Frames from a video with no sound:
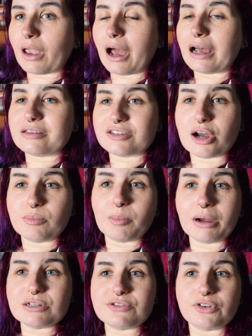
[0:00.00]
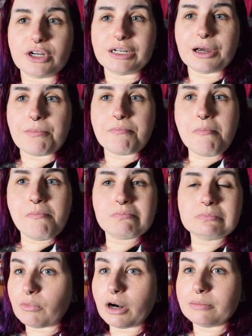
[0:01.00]
as I'm about to find out.
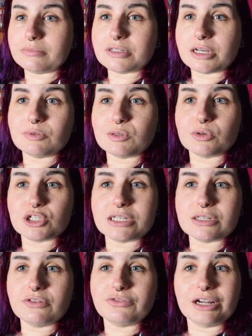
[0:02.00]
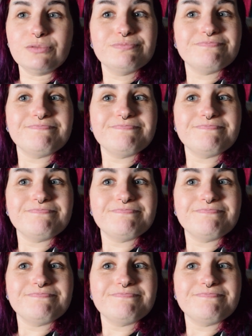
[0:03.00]
Right, time to wash this off now.